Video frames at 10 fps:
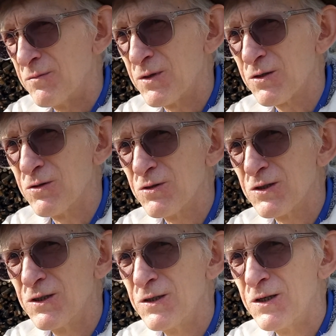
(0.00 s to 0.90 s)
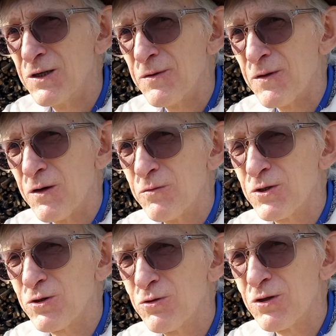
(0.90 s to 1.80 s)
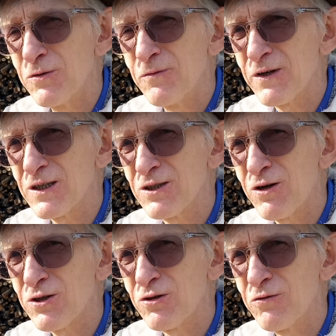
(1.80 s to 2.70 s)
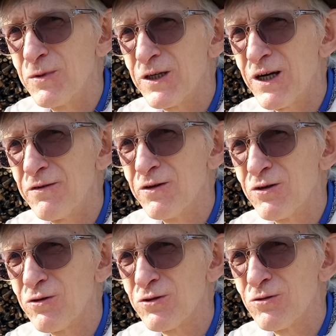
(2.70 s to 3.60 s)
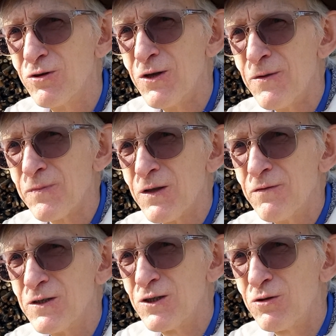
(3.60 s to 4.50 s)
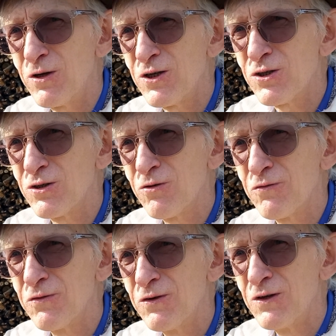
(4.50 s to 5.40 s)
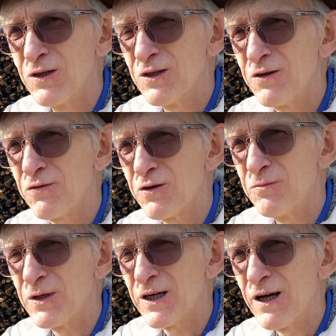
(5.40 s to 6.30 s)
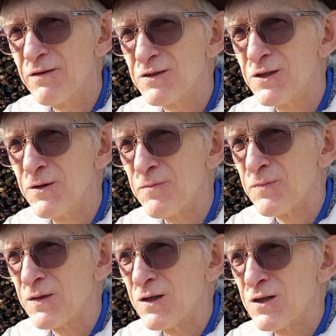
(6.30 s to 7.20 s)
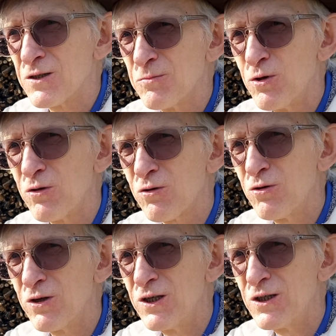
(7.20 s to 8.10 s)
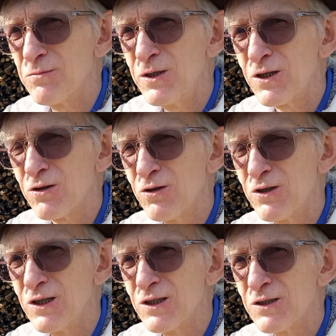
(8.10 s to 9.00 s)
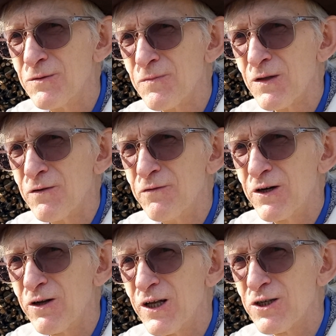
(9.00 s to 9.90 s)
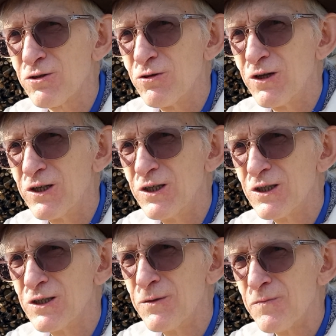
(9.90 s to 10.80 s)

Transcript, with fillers: Because we showed the construction of beehive and also the situation of different beehives, small colonies, big colonies, very large colonies.